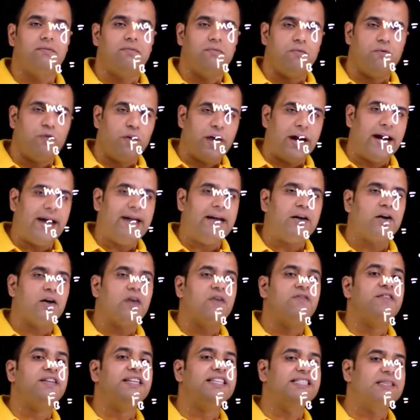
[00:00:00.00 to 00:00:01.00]
weight
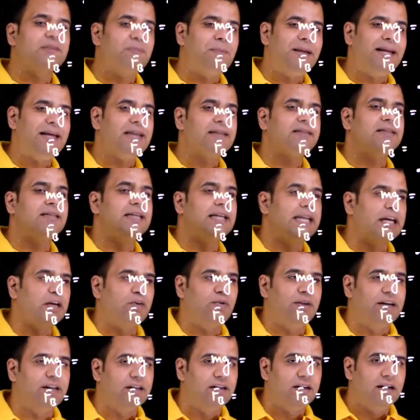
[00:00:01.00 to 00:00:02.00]
of displaced
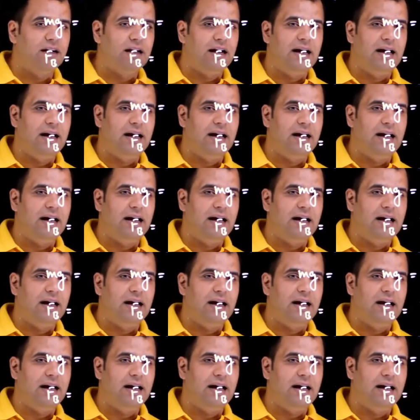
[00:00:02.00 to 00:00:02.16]
liquid.